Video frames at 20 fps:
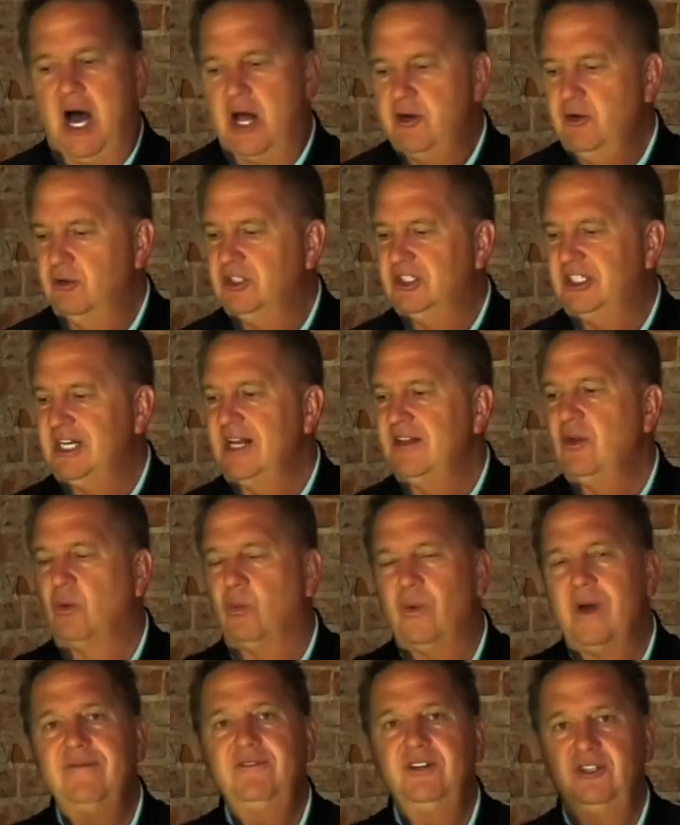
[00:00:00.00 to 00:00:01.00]
and you understand the
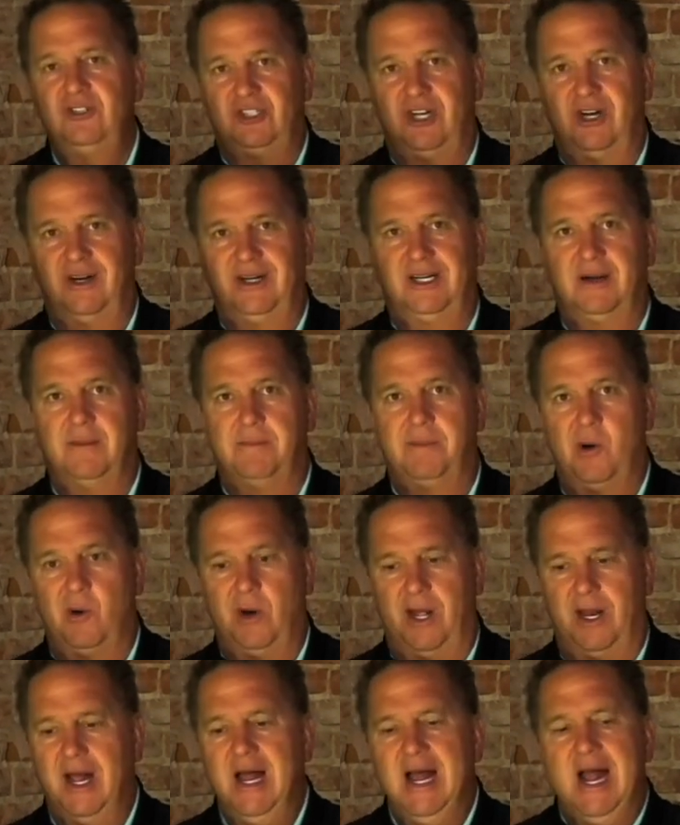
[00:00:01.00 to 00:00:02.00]
revenue sharing
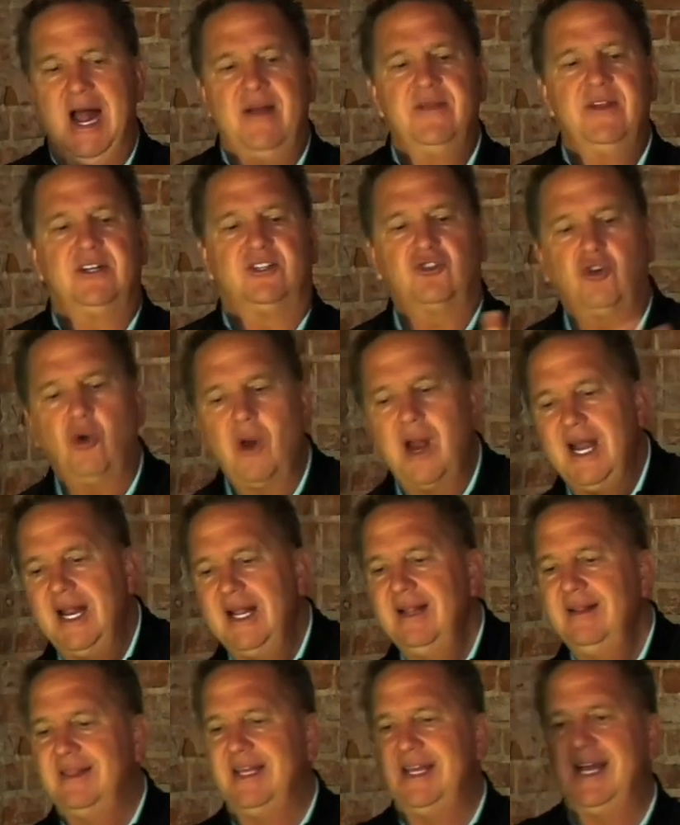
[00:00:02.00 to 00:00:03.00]
component, and the
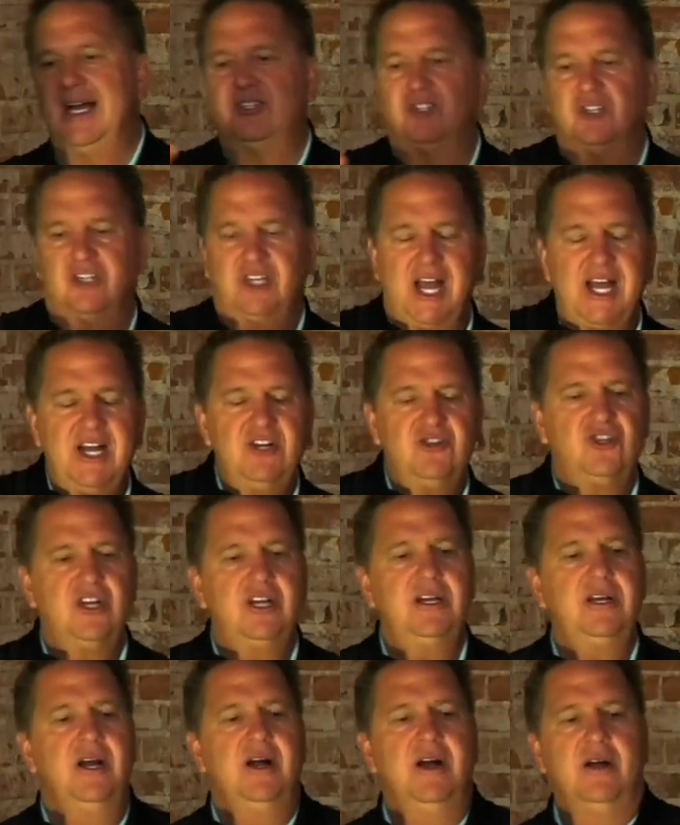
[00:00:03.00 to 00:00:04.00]
training, the
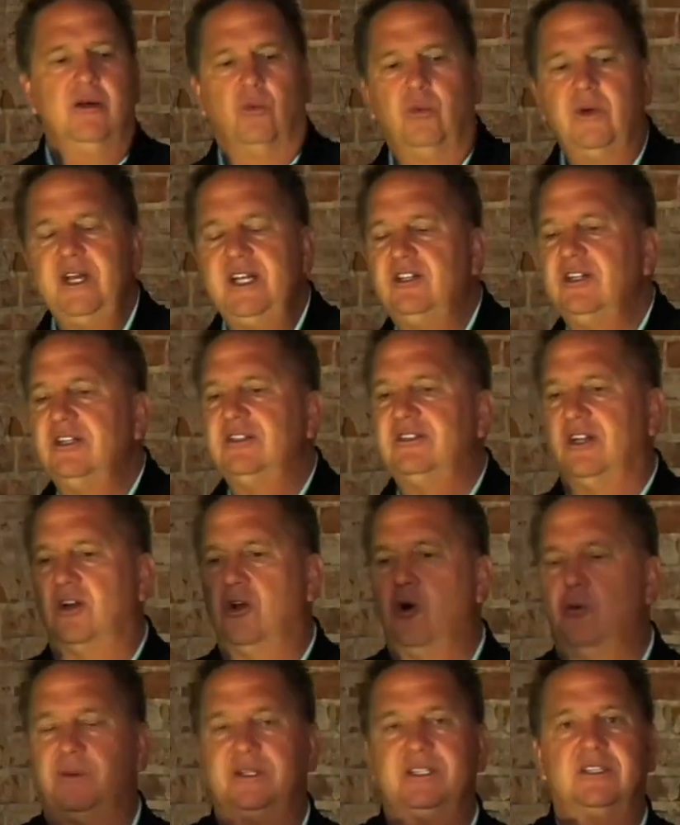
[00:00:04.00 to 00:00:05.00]
education, Regis
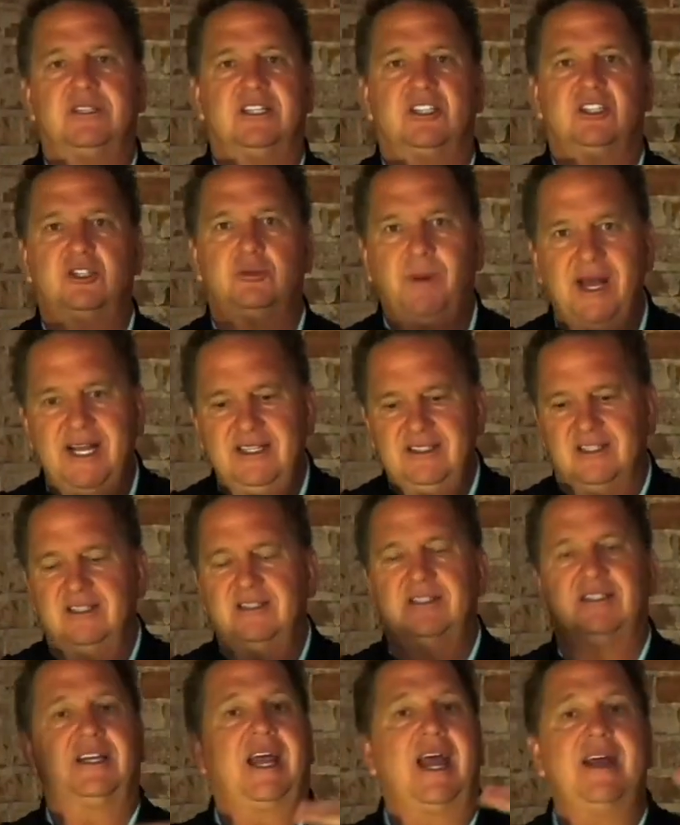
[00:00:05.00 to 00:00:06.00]
and Open the
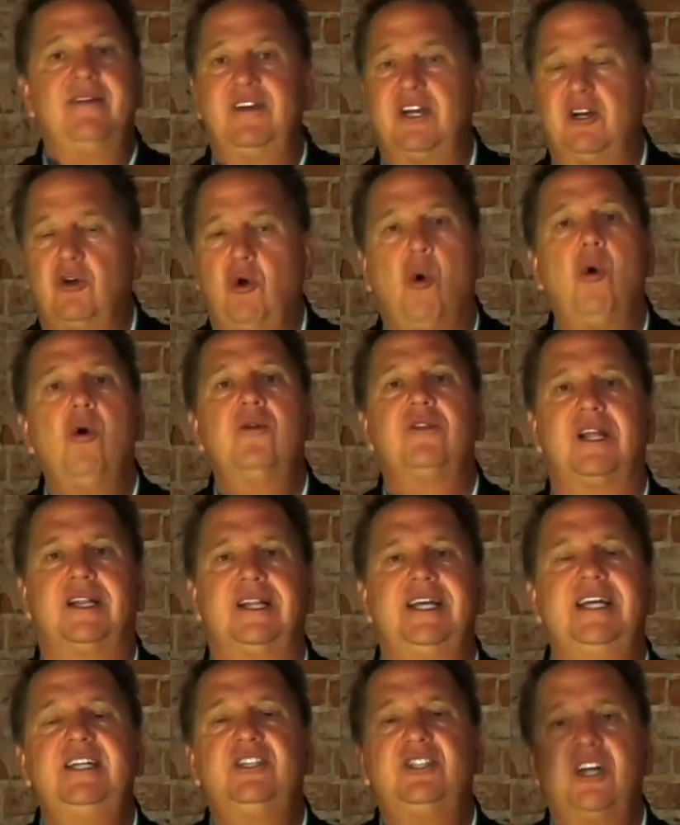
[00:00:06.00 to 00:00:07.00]
Spaces, KV Core, the
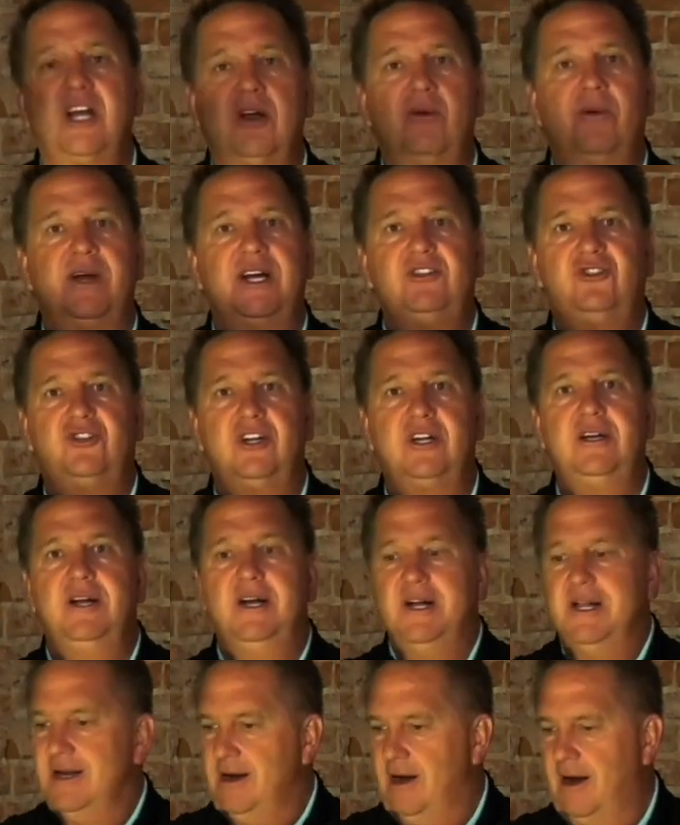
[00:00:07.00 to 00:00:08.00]
lead generation,
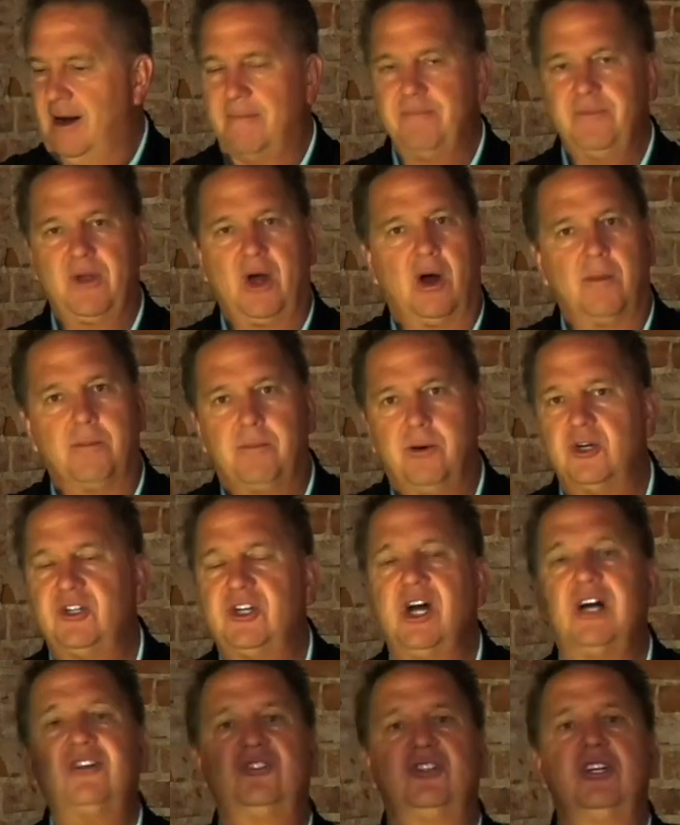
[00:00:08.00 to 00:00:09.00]
our
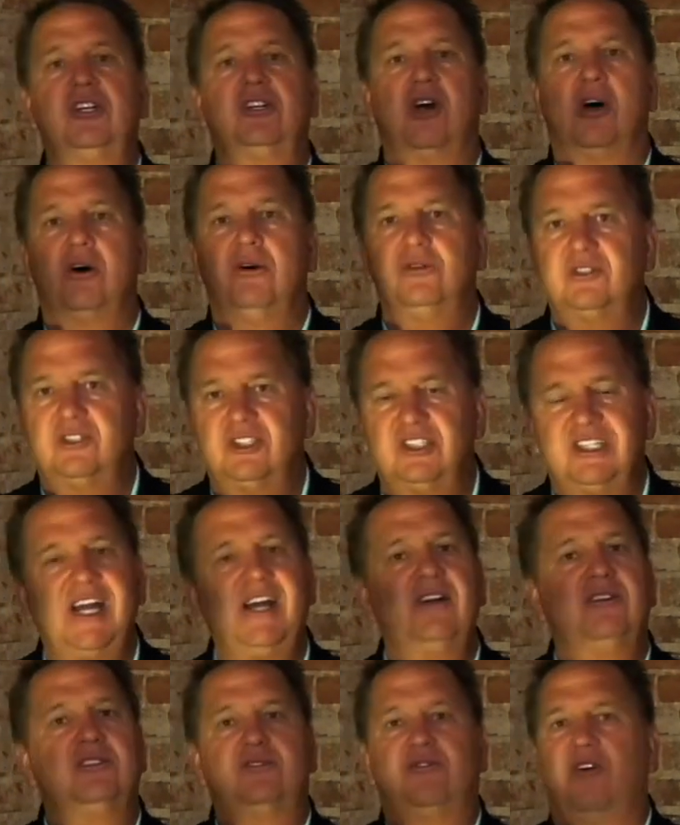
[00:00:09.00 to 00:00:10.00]
production goes,
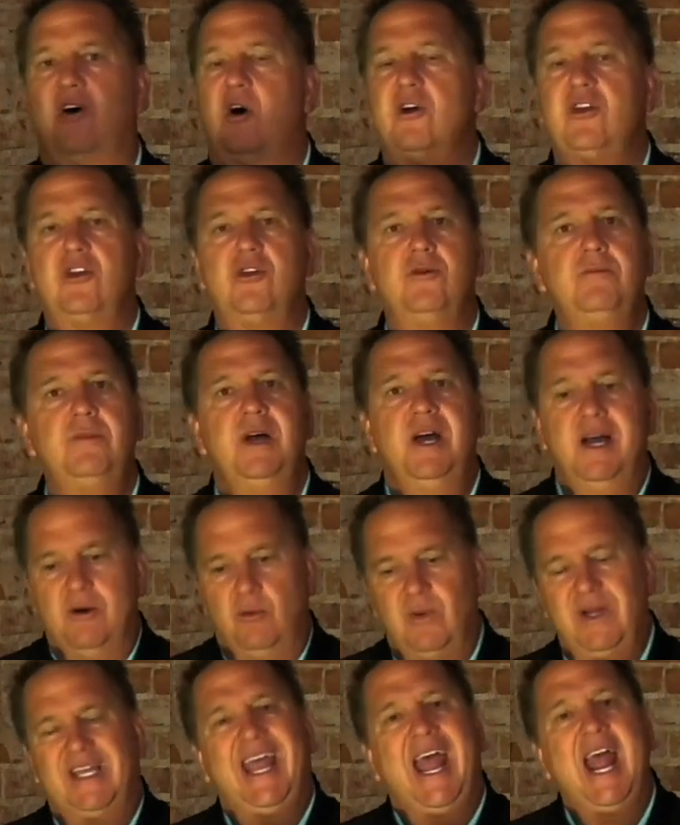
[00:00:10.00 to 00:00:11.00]
sales volume,
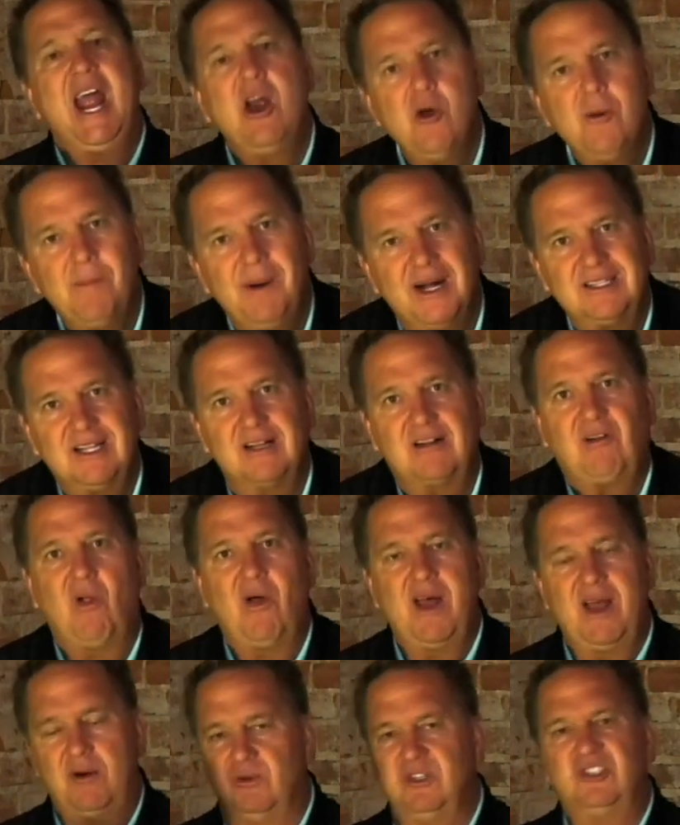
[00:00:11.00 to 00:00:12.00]
we care about the
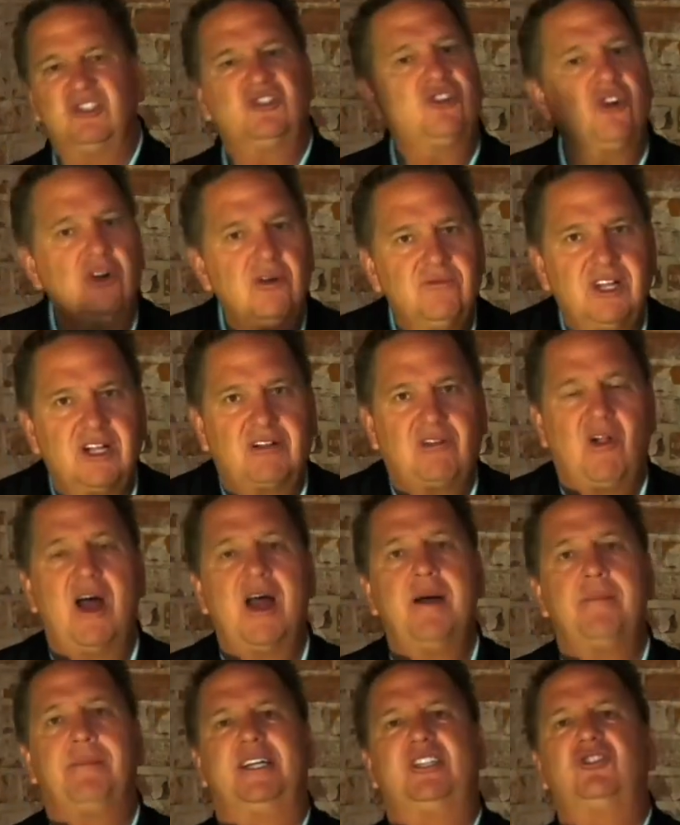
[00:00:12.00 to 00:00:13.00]
client, we serve the
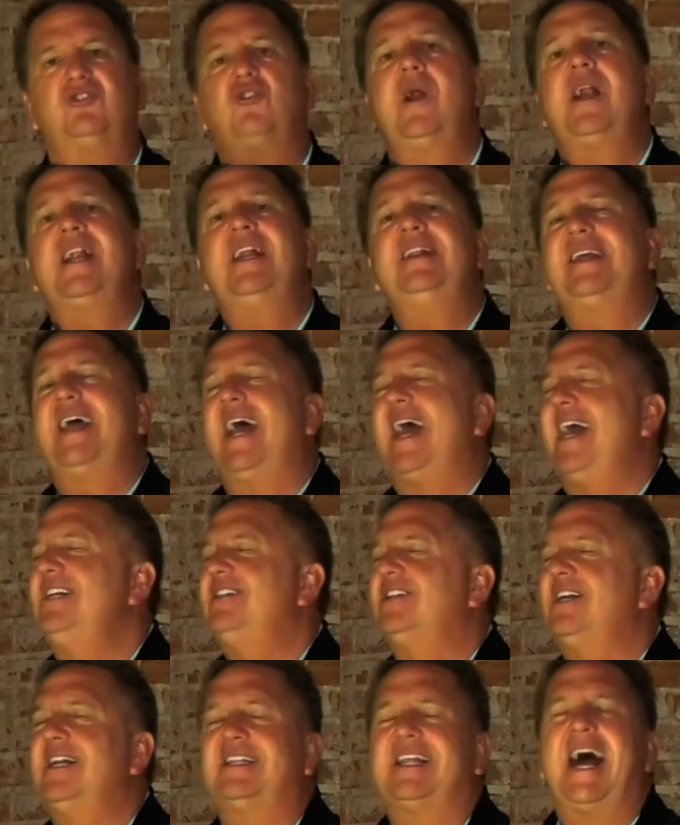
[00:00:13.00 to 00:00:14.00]
client by training the
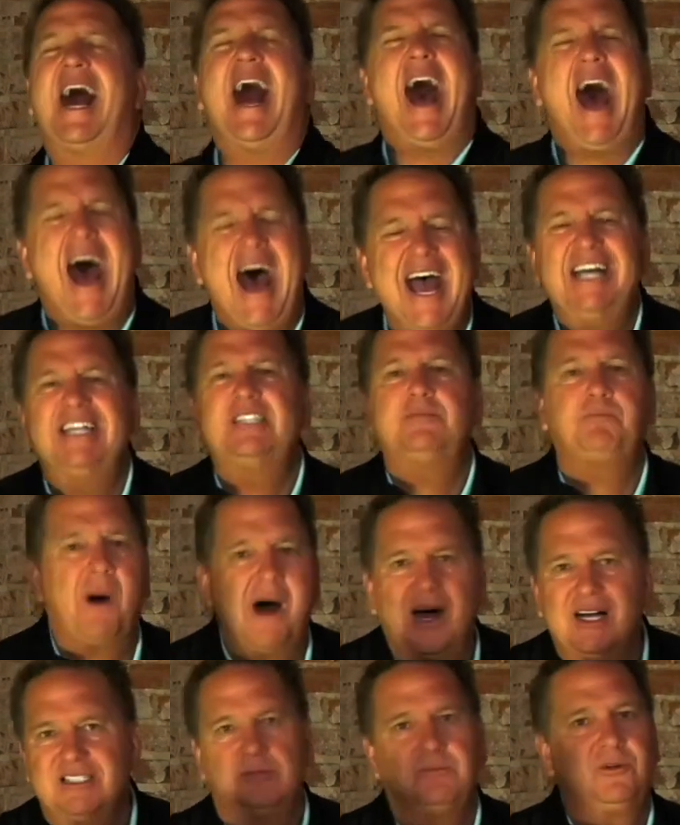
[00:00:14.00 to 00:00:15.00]
agent at the highest
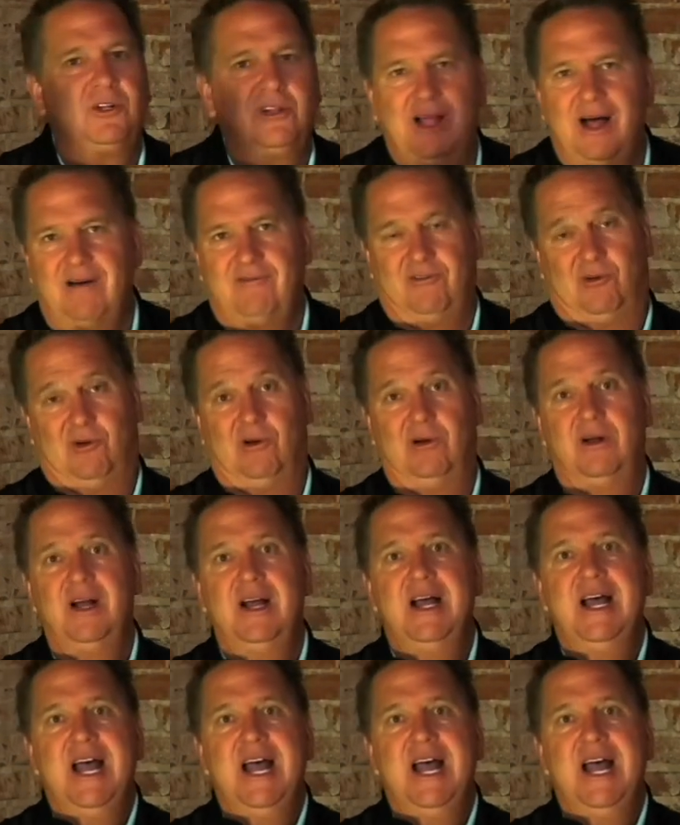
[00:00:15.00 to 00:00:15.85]
possible level,